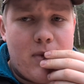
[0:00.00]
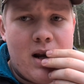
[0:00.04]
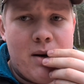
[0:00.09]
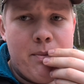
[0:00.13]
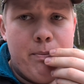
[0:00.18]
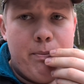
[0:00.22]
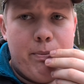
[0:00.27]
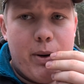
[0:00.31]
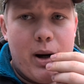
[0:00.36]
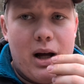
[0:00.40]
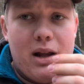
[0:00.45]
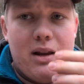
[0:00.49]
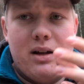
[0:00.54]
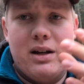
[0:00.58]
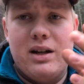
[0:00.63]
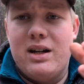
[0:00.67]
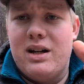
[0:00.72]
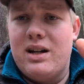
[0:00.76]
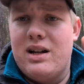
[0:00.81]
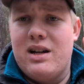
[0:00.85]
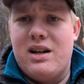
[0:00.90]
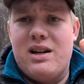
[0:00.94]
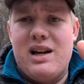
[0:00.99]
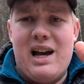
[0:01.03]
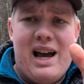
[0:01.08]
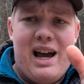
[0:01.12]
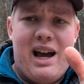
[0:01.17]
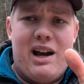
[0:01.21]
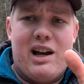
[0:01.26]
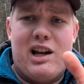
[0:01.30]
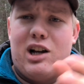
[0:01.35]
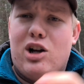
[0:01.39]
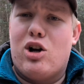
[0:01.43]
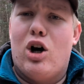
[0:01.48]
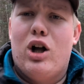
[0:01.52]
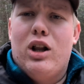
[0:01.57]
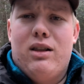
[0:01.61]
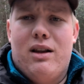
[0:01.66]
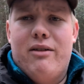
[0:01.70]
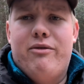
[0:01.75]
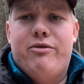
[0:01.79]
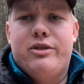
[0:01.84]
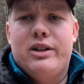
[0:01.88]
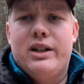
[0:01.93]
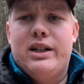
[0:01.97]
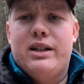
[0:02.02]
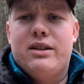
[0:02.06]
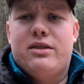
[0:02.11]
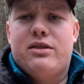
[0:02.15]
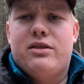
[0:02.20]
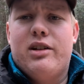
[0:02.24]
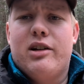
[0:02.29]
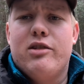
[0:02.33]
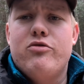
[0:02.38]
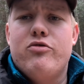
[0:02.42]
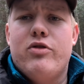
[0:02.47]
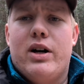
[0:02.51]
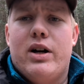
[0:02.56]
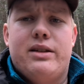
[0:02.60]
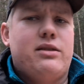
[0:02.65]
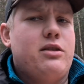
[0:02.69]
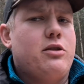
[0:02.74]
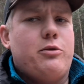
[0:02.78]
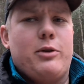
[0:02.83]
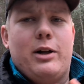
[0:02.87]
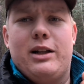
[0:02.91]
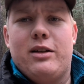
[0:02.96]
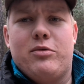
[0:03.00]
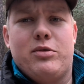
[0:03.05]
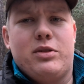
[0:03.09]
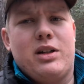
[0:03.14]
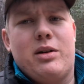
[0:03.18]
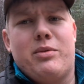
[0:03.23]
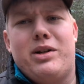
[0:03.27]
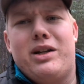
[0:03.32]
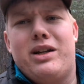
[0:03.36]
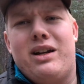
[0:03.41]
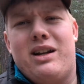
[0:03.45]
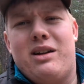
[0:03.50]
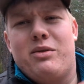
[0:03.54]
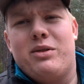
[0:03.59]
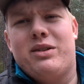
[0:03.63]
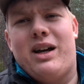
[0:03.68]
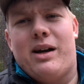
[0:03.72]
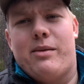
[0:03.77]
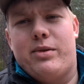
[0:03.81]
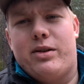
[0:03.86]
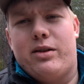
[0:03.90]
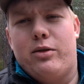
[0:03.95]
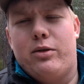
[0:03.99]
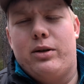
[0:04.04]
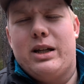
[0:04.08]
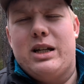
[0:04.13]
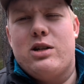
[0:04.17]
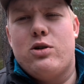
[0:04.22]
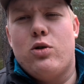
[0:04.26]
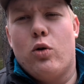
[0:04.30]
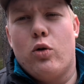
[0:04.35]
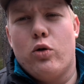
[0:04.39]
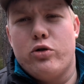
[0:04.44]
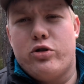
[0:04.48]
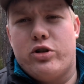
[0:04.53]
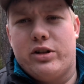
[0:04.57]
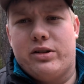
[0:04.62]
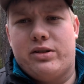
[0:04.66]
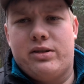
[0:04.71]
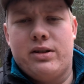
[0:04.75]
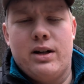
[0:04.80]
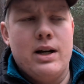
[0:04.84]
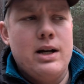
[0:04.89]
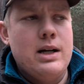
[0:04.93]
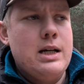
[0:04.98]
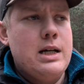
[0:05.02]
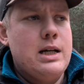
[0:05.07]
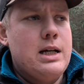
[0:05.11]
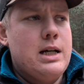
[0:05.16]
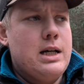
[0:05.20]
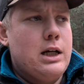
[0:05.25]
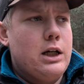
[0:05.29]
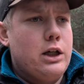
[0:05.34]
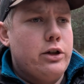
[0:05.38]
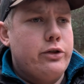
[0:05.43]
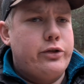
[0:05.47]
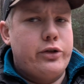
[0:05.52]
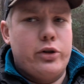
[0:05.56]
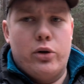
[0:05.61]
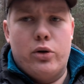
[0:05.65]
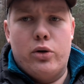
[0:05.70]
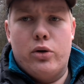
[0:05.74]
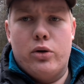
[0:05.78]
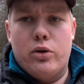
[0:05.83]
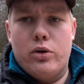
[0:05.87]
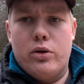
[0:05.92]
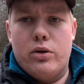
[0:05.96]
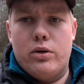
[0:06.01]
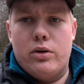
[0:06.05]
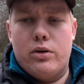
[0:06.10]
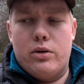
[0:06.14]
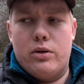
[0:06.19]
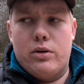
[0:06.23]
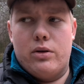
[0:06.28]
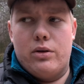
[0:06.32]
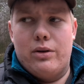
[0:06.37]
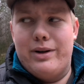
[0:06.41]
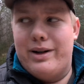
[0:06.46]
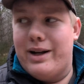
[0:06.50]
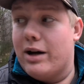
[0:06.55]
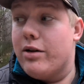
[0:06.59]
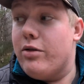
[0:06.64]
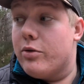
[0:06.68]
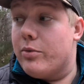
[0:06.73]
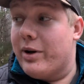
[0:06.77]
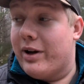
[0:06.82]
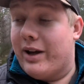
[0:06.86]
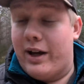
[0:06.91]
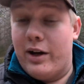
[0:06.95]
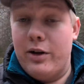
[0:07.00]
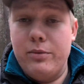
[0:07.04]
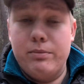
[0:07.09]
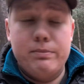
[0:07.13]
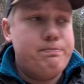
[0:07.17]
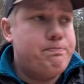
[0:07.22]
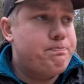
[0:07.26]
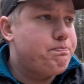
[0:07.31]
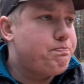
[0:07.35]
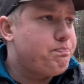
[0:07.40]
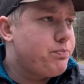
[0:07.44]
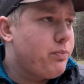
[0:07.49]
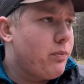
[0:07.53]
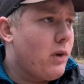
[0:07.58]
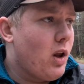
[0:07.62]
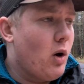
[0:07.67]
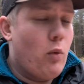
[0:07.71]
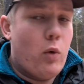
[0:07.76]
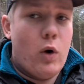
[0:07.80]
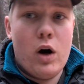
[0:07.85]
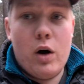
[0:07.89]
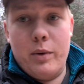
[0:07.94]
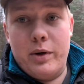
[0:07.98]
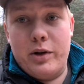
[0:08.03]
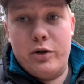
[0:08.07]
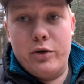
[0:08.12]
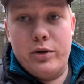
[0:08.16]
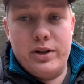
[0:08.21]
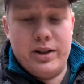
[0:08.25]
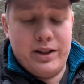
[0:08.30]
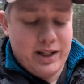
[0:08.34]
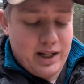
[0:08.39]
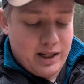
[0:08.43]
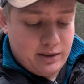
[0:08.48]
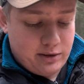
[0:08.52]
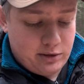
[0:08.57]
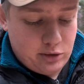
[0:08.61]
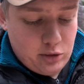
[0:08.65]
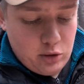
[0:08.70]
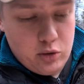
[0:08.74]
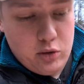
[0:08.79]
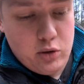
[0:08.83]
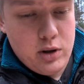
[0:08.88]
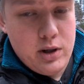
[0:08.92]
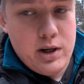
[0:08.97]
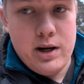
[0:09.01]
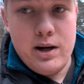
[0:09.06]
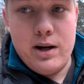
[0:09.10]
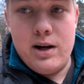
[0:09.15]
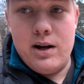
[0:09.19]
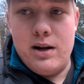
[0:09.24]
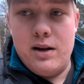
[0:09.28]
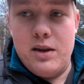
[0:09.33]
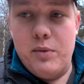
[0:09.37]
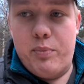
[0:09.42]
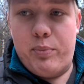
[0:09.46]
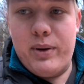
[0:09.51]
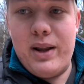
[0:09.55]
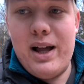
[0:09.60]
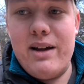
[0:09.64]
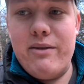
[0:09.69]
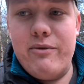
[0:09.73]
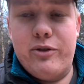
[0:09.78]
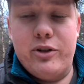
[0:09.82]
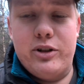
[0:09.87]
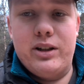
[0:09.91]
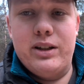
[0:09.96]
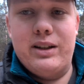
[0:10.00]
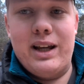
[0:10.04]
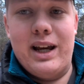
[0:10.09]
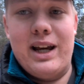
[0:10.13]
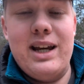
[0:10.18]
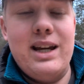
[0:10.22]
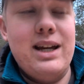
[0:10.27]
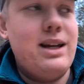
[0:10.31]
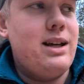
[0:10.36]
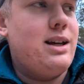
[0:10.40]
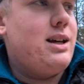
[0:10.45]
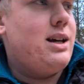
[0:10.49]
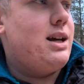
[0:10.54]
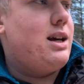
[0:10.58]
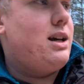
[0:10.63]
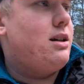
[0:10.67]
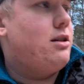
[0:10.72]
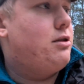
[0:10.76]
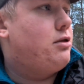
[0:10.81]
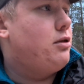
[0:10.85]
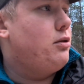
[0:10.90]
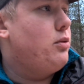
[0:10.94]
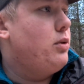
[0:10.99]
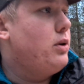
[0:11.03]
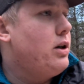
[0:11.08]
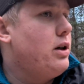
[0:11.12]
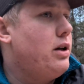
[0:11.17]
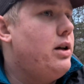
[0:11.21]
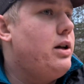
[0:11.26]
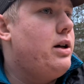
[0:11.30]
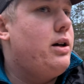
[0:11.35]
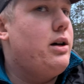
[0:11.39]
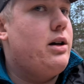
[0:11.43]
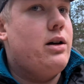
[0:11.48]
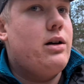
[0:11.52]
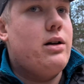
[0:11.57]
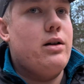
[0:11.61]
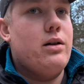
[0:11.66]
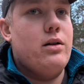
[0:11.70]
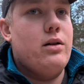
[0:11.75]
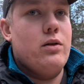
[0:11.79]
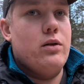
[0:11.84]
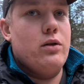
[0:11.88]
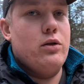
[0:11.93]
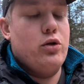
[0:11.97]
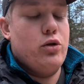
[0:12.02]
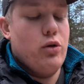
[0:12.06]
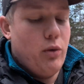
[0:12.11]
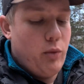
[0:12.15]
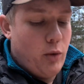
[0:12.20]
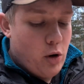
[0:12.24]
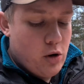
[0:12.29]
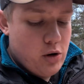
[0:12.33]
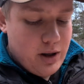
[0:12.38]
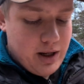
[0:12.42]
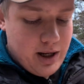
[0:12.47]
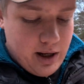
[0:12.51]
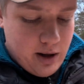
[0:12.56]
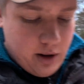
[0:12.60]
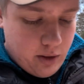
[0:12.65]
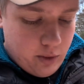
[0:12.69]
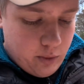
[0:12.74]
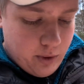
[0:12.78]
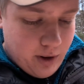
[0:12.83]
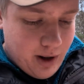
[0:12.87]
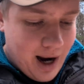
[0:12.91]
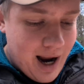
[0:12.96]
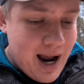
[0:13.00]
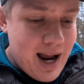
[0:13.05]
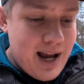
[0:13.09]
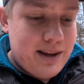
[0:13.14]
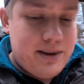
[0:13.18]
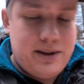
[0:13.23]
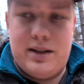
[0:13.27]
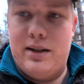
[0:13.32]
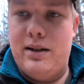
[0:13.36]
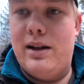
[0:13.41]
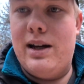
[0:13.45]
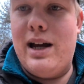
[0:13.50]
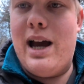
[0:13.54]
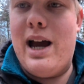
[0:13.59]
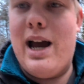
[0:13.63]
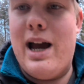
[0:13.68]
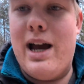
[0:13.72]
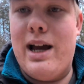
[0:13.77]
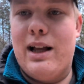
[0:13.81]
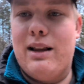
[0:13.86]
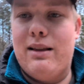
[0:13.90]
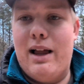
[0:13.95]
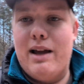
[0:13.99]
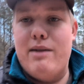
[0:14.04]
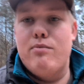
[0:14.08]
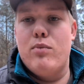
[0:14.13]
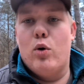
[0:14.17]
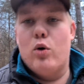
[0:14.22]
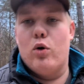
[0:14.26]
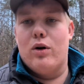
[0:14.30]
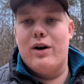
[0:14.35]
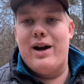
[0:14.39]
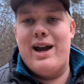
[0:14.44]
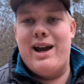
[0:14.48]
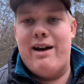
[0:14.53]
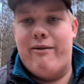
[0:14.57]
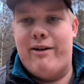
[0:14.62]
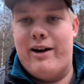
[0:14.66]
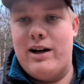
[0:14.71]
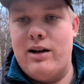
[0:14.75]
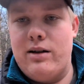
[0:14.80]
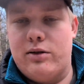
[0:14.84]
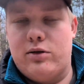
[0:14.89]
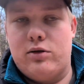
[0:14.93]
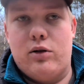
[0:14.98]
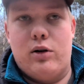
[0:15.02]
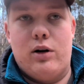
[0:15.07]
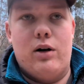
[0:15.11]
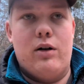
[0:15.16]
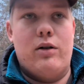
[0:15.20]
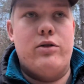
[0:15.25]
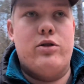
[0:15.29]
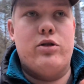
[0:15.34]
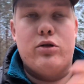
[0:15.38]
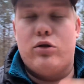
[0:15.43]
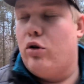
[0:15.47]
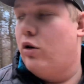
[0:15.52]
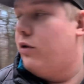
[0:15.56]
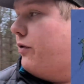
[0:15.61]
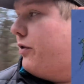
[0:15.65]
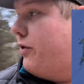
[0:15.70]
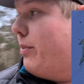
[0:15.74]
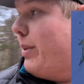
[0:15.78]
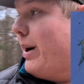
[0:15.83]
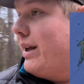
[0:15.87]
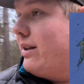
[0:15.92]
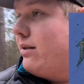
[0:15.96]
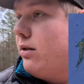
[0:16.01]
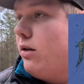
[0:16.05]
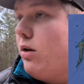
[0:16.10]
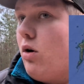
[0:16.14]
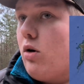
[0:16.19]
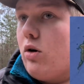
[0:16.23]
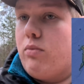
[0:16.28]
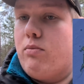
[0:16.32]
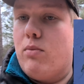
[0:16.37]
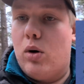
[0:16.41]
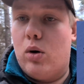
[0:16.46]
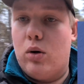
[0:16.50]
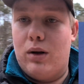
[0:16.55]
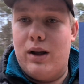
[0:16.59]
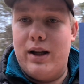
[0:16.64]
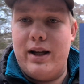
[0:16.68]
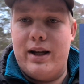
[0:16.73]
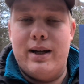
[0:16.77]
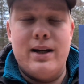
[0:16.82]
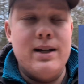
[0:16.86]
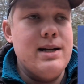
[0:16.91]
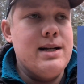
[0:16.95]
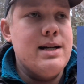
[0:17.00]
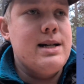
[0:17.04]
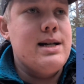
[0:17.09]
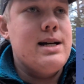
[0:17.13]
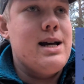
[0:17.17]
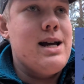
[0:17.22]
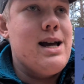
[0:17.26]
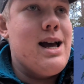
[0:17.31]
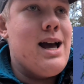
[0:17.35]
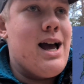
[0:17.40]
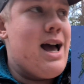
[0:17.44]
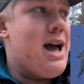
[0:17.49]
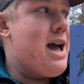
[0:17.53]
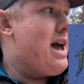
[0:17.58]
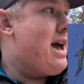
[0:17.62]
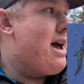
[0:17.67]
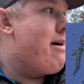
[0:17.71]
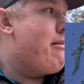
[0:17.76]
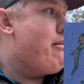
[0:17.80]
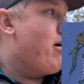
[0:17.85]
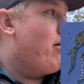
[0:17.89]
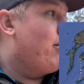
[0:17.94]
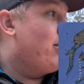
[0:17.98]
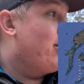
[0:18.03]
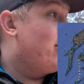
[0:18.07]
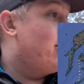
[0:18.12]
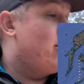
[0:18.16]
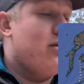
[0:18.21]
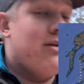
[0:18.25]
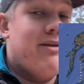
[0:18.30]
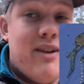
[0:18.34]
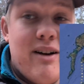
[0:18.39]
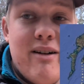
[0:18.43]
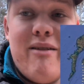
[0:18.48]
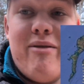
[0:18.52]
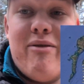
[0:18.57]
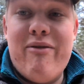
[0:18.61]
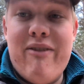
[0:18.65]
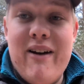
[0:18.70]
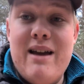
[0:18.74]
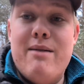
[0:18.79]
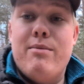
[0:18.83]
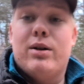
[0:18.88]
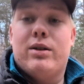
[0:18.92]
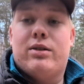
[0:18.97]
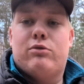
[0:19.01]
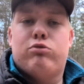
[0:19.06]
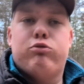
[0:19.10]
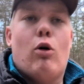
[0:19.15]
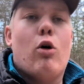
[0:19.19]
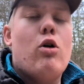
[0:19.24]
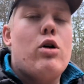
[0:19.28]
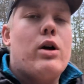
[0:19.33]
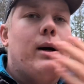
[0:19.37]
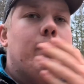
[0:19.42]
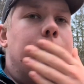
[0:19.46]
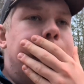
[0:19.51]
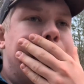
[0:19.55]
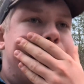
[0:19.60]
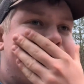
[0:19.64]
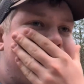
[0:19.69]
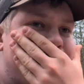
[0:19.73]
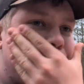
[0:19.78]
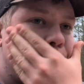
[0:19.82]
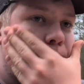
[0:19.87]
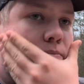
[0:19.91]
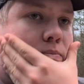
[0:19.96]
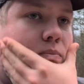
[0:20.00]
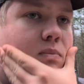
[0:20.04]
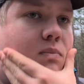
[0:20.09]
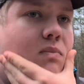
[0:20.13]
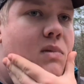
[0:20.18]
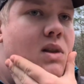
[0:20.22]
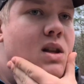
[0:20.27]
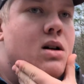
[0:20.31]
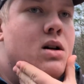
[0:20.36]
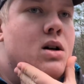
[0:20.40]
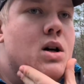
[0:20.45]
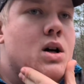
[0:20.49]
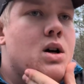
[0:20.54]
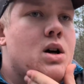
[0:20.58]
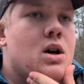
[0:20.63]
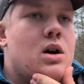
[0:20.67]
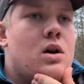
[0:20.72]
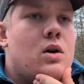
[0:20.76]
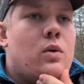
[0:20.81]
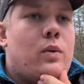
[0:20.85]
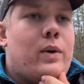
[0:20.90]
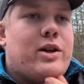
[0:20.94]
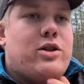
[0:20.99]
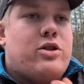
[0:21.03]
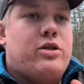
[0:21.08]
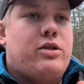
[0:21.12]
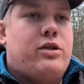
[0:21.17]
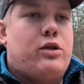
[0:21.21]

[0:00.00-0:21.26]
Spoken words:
but got a lovely sunrise as well. It was coming in and it was absolutely gorgeous. So now that we're here, what are we doing today? So the plan for today is we're gonna do a walk here. We're at Glenmore Area, so just off the banks of Loch Morlich, and we're gonna do a very famous walk, which